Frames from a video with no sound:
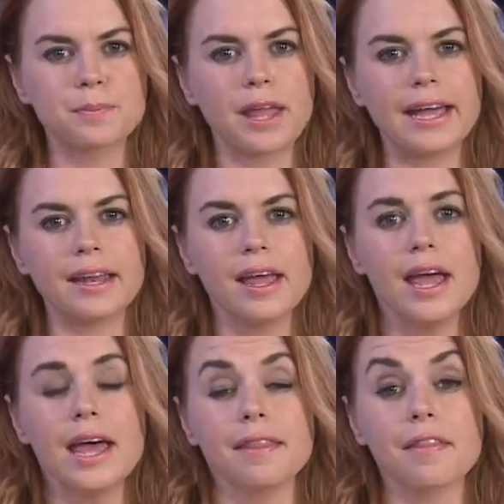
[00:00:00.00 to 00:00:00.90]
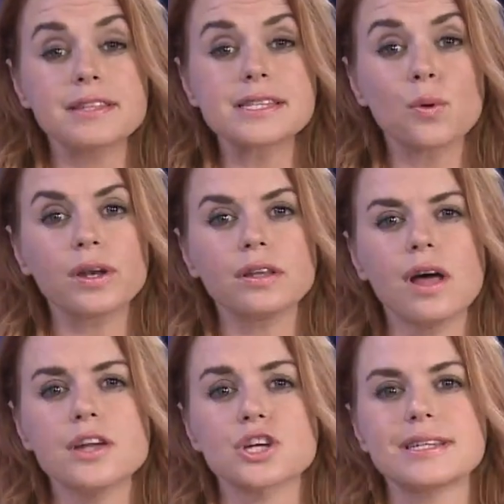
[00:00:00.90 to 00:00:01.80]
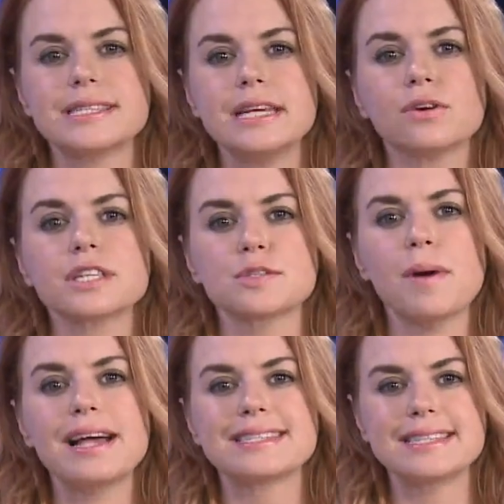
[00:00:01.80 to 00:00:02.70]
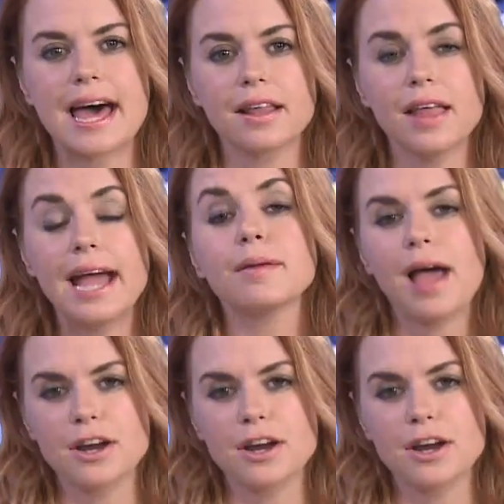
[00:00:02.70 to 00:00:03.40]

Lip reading: plane. Now, this is going to launch a secret spy satellite,